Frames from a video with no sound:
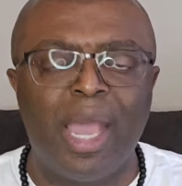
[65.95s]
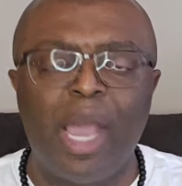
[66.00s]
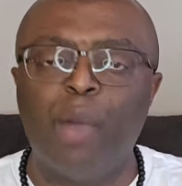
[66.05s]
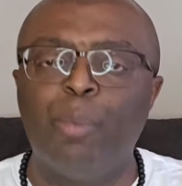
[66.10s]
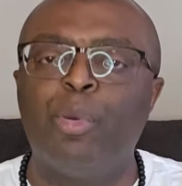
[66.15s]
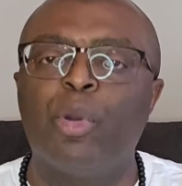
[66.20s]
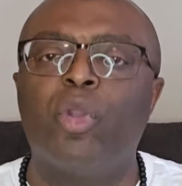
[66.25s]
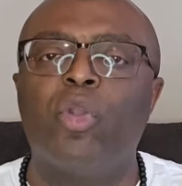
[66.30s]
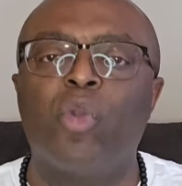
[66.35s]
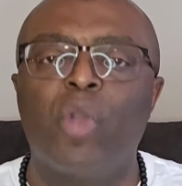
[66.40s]

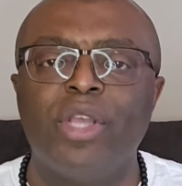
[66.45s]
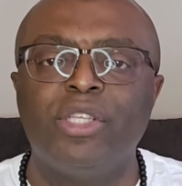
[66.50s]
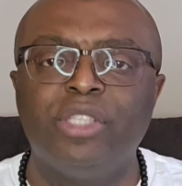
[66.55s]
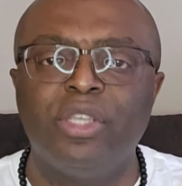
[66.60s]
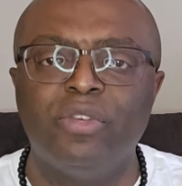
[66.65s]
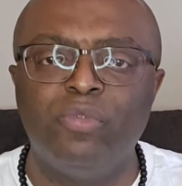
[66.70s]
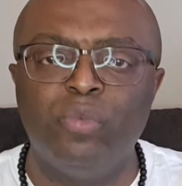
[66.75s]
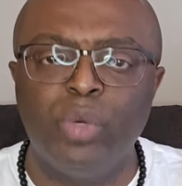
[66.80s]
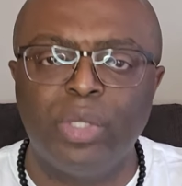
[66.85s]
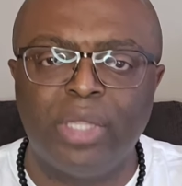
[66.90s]
How
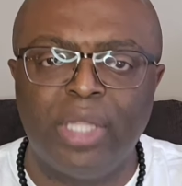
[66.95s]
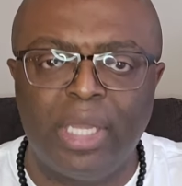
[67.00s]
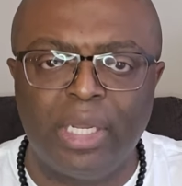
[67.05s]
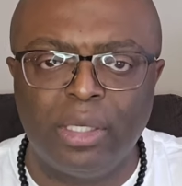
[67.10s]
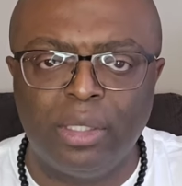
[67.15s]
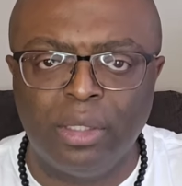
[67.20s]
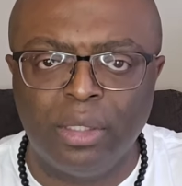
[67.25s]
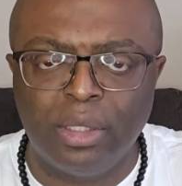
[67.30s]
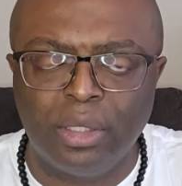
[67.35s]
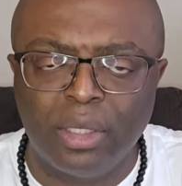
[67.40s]
progressive would
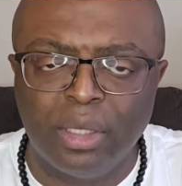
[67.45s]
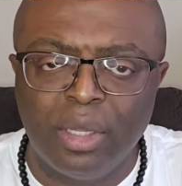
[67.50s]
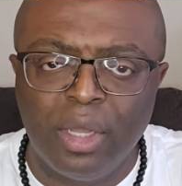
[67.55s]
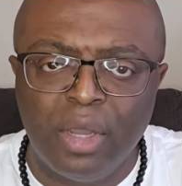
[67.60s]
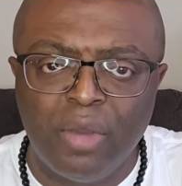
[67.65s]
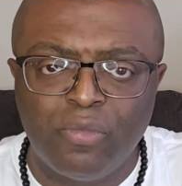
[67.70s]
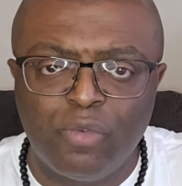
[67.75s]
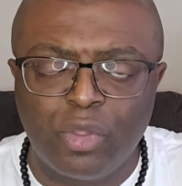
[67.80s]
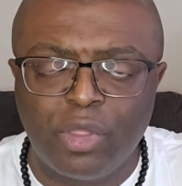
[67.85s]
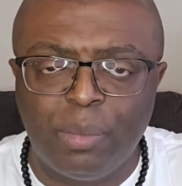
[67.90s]
that look
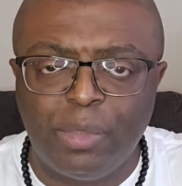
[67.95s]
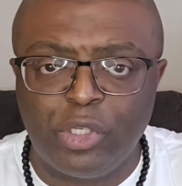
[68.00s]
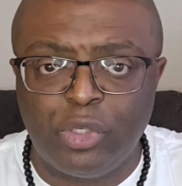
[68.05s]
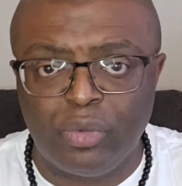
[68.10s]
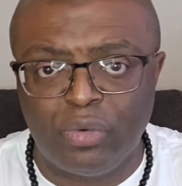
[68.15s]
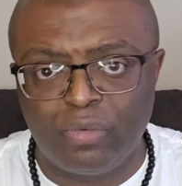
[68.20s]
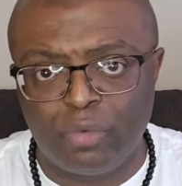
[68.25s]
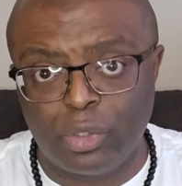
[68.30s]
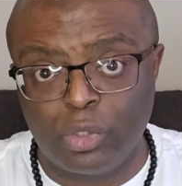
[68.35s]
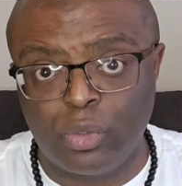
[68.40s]
for the
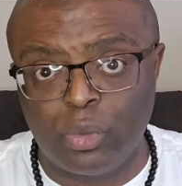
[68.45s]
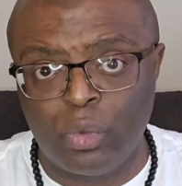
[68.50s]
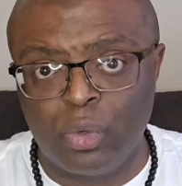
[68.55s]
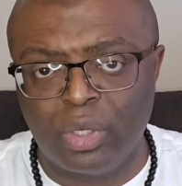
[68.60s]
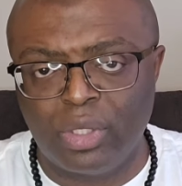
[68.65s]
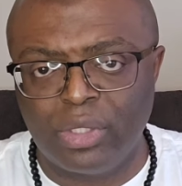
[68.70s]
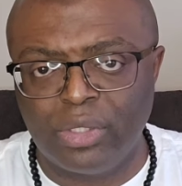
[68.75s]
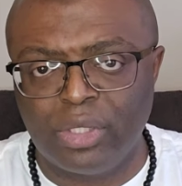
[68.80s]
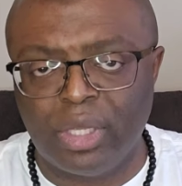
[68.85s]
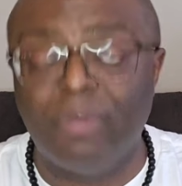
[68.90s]
Miss Universe
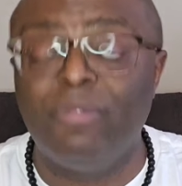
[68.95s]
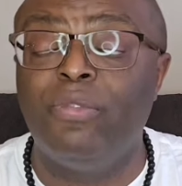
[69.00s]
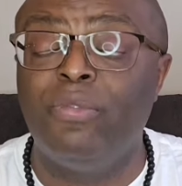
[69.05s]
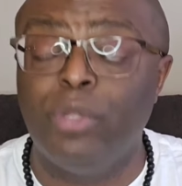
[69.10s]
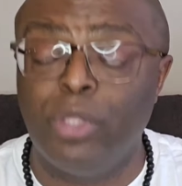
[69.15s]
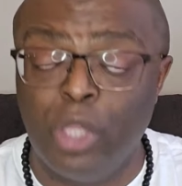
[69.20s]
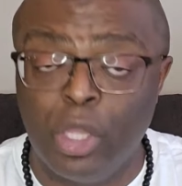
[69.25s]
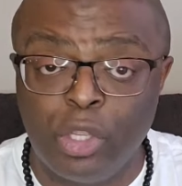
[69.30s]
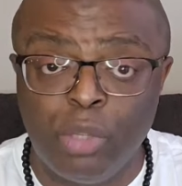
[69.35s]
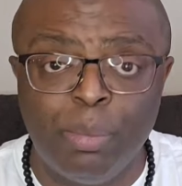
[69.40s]

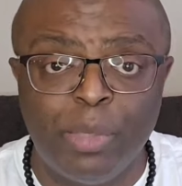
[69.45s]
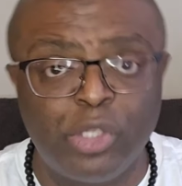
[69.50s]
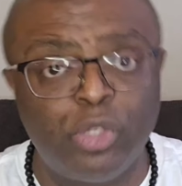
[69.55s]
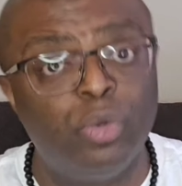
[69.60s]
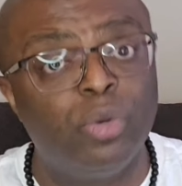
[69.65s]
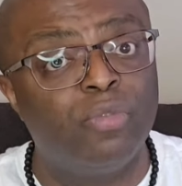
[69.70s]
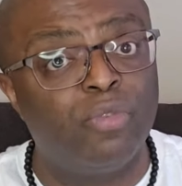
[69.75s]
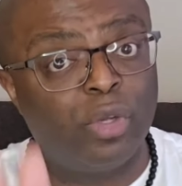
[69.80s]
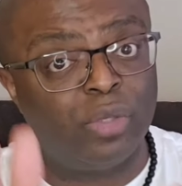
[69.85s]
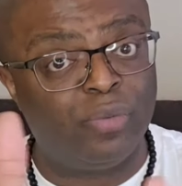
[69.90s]

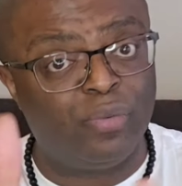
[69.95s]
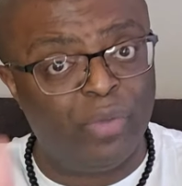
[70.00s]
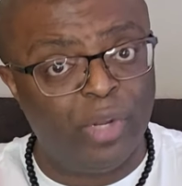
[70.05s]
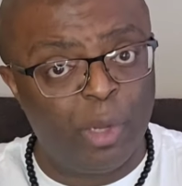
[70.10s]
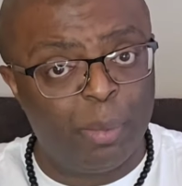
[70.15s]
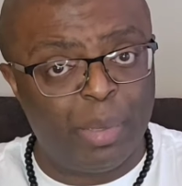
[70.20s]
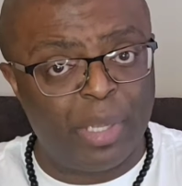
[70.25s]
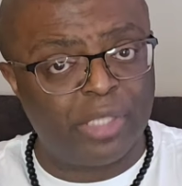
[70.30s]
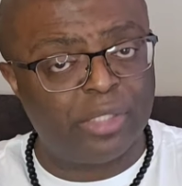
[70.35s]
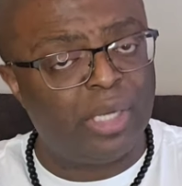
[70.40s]

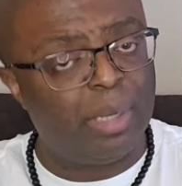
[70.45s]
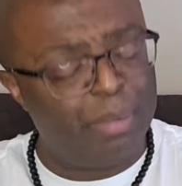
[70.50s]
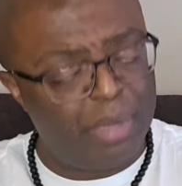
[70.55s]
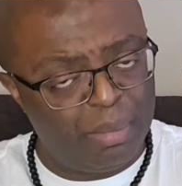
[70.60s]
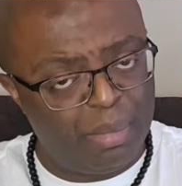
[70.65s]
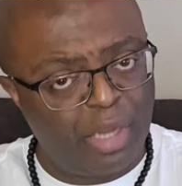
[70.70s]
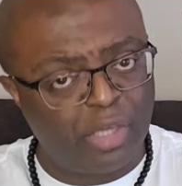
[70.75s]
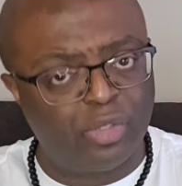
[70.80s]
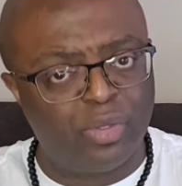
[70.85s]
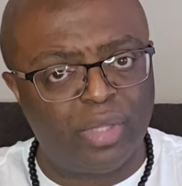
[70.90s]
Philippines, let
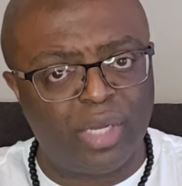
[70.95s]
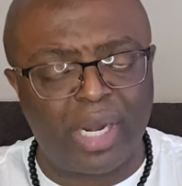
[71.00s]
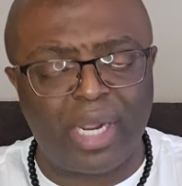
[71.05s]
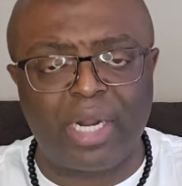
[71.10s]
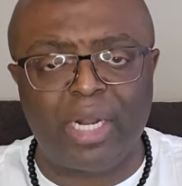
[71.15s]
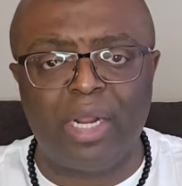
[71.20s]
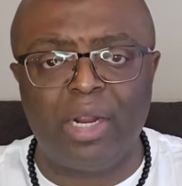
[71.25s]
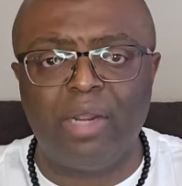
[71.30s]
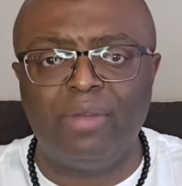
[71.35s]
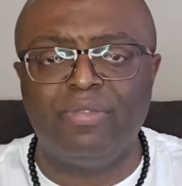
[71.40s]
me make sure that
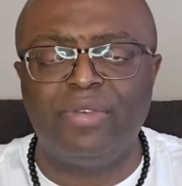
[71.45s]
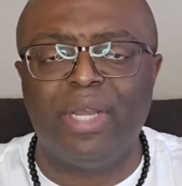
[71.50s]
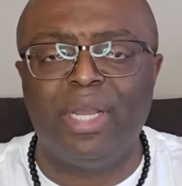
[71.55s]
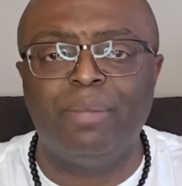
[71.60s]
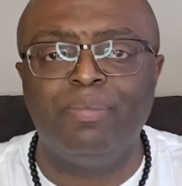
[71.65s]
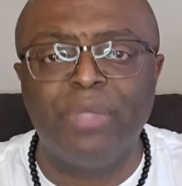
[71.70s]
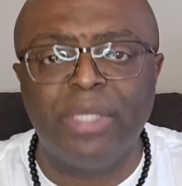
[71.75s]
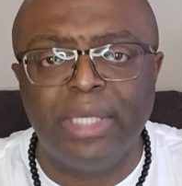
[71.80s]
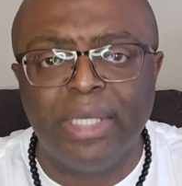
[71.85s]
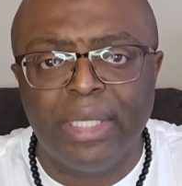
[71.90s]
I
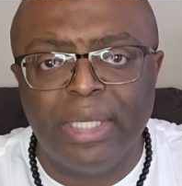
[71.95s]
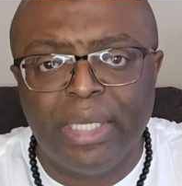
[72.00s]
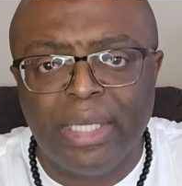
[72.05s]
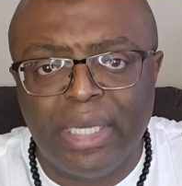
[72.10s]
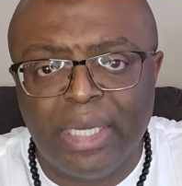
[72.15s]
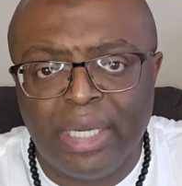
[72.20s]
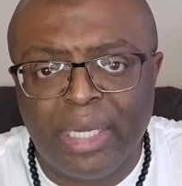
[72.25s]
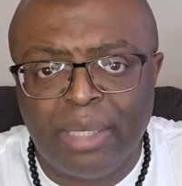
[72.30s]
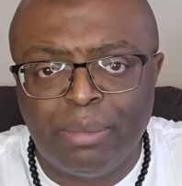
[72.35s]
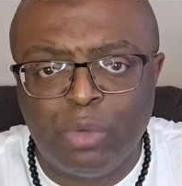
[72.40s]
clarify,
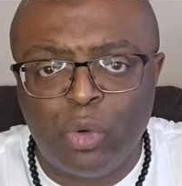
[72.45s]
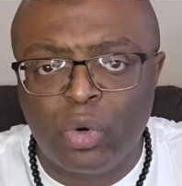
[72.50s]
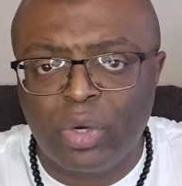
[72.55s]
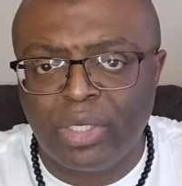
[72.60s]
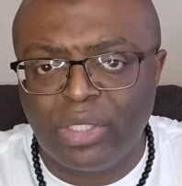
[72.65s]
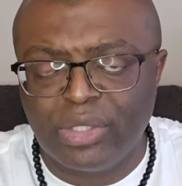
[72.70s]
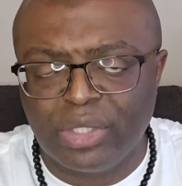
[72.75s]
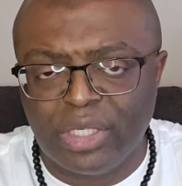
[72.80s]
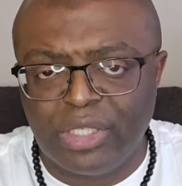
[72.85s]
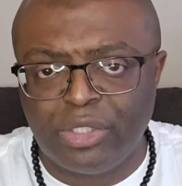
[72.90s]

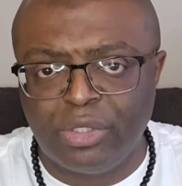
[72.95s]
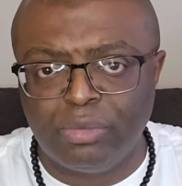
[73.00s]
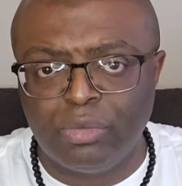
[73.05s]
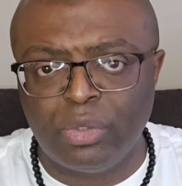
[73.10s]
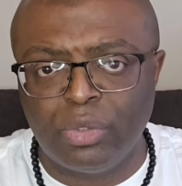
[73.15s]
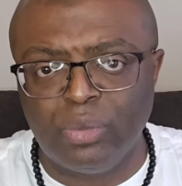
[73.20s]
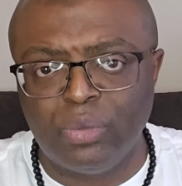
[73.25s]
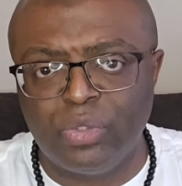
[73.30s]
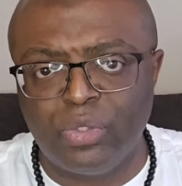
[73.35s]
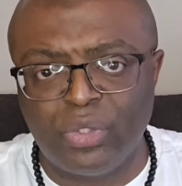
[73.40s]
organization
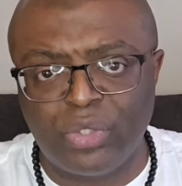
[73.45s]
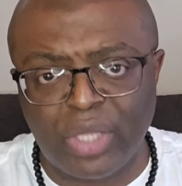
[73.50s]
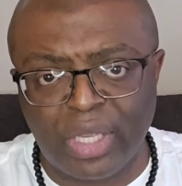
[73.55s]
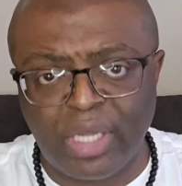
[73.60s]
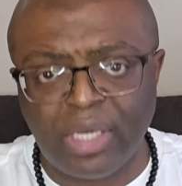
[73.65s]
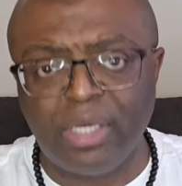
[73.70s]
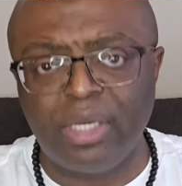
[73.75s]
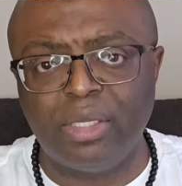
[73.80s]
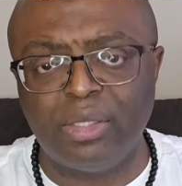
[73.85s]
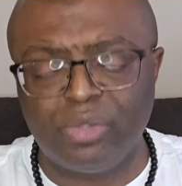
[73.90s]
to
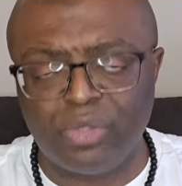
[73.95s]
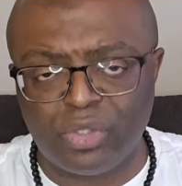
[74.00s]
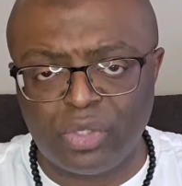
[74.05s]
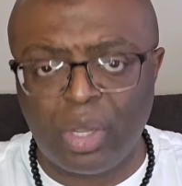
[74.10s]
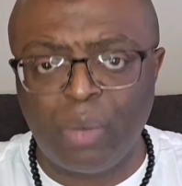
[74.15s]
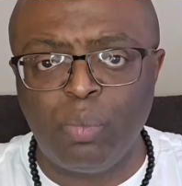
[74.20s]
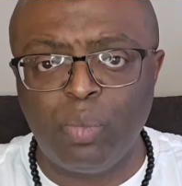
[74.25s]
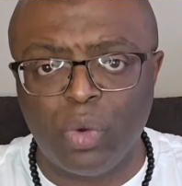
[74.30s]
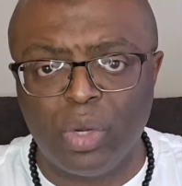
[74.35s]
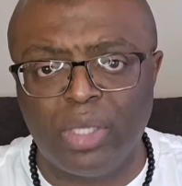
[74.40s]
send
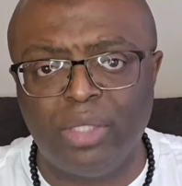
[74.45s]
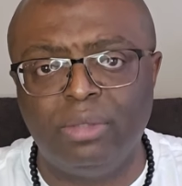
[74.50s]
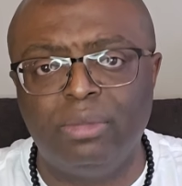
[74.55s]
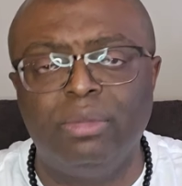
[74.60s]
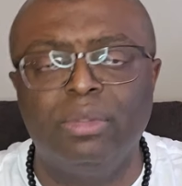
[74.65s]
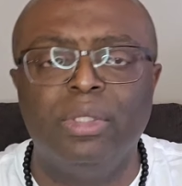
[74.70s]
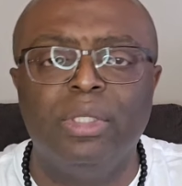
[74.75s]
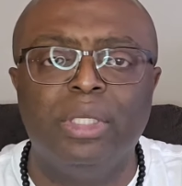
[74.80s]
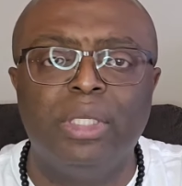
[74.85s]
someone